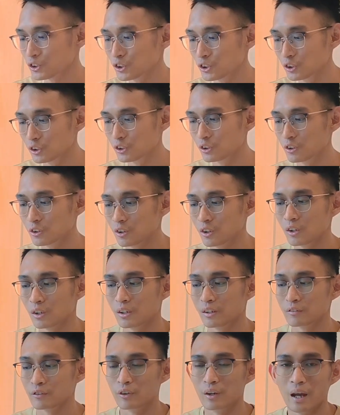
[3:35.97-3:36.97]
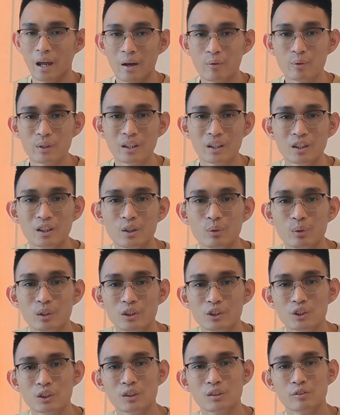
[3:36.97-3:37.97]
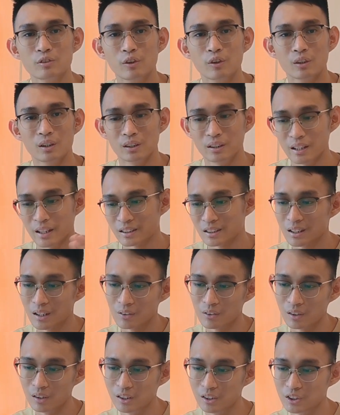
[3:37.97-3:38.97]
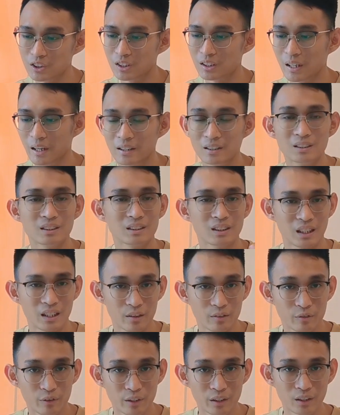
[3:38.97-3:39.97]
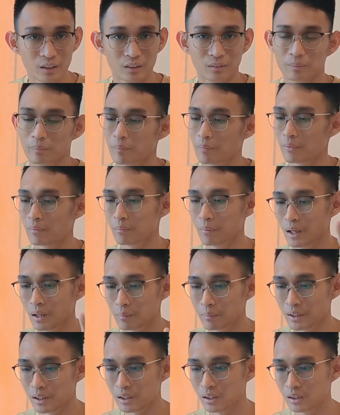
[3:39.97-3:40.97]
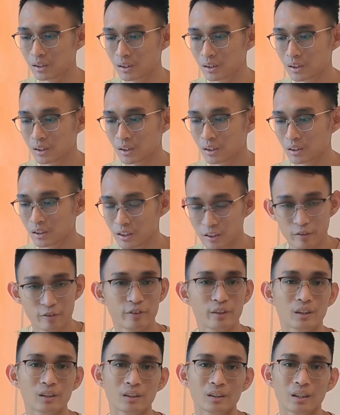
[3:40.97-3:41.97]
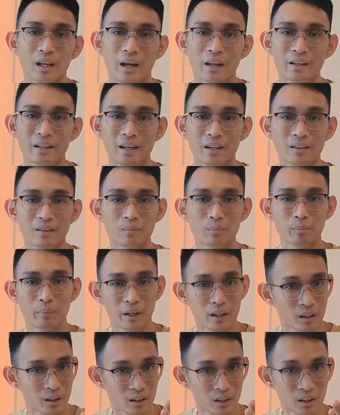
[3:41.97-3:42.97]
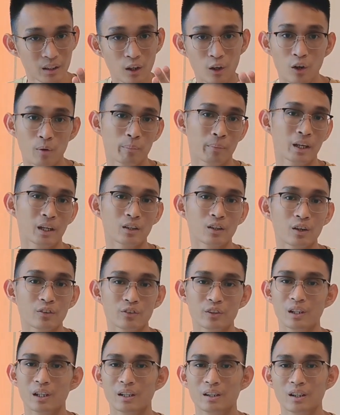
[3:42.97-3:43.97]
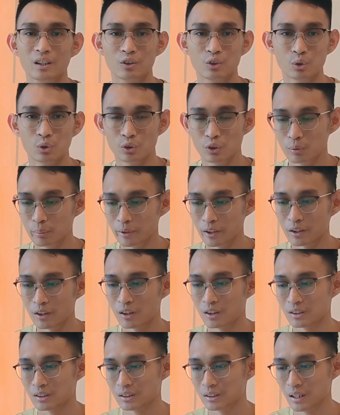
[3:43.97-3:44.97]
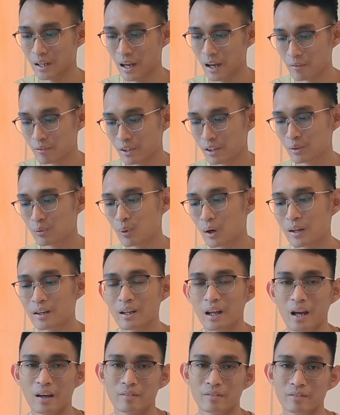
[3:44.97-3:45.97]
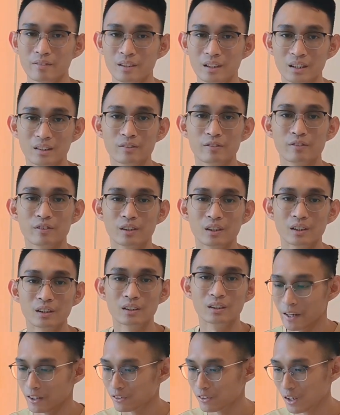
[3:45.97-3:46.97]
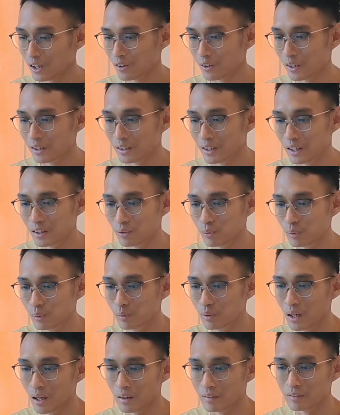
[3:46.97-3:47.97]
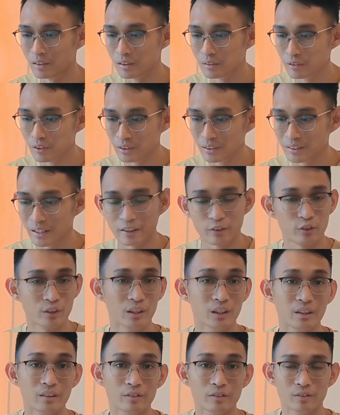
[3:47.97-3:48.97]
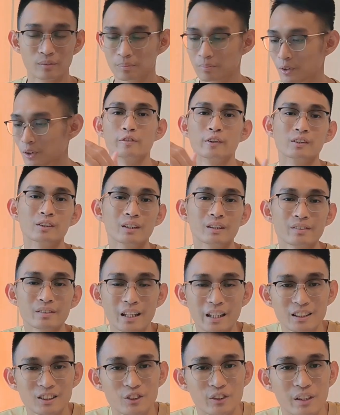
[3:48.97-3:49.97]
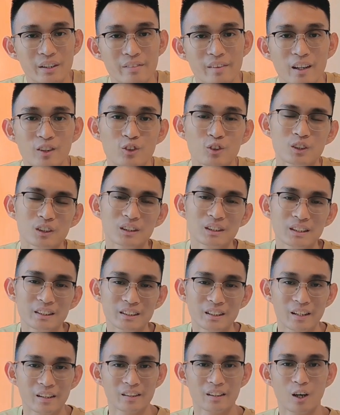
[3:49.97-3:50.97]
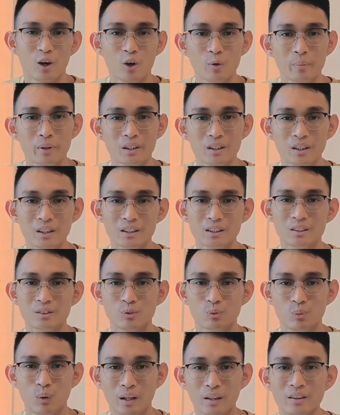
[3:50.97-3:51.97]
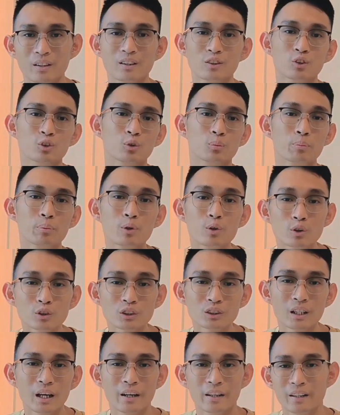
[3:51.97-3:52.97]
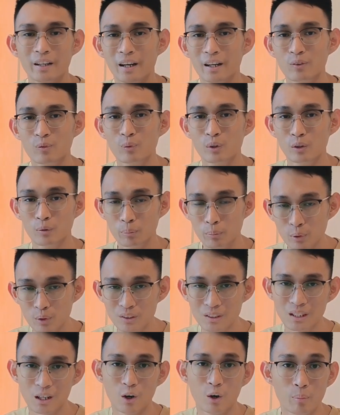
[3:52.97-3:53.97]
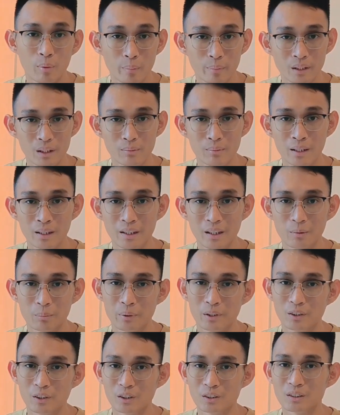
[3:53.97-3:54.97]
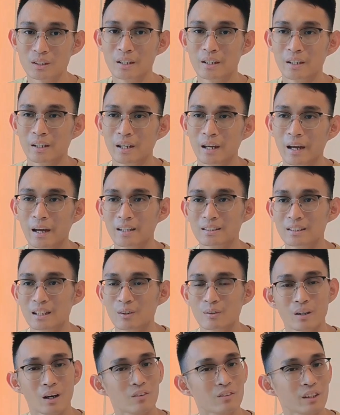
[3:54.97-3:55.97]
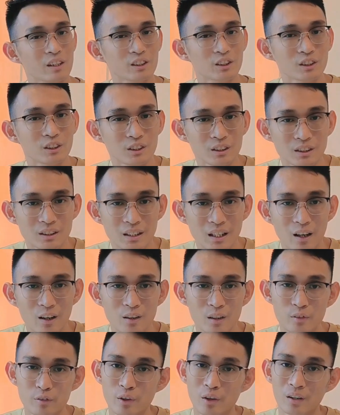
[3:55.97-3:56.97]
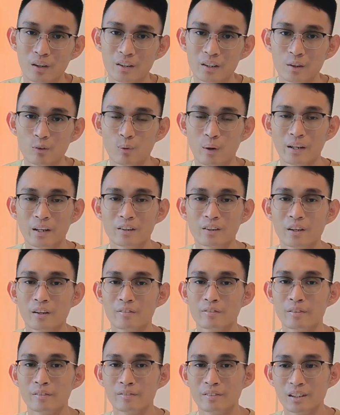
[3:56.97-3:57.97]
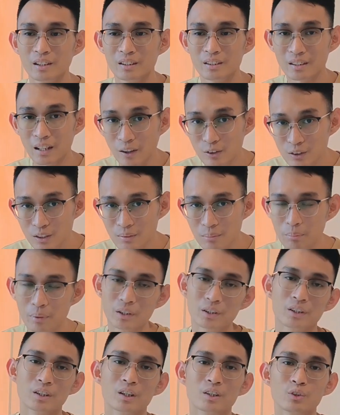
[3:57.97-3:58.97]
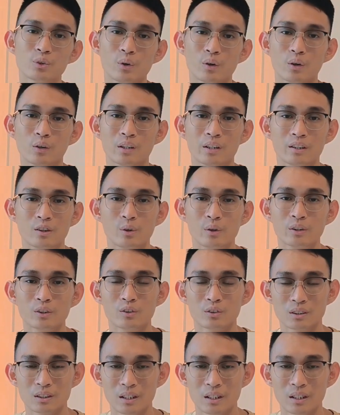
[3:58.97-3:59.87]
So for every individual, for the tax calculation and saving may be different, and then may or may not related to you because everyone have different background and then we will have different tax relief. For this tax relief, I do not think that government is wanted to push and then will boost our property market because as our calculation just now, if you're earning 150,000 per year, you're only going to